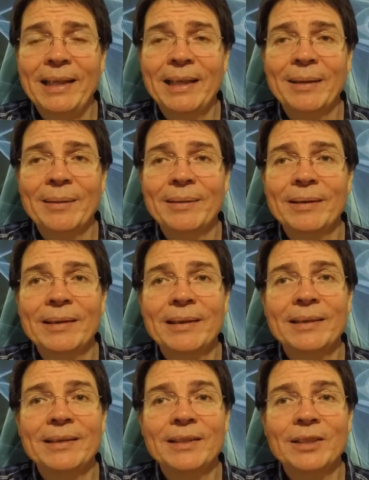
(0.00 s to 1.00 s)
And
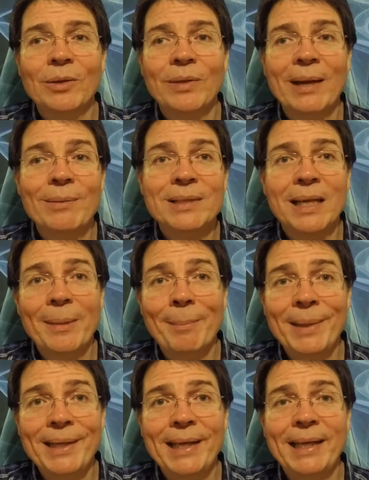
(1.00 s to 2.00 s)
so that was on a
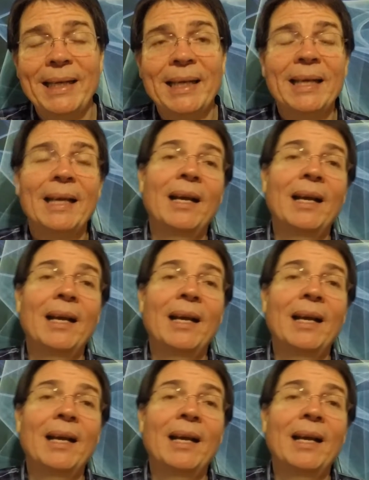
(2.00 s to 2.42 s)
Monday.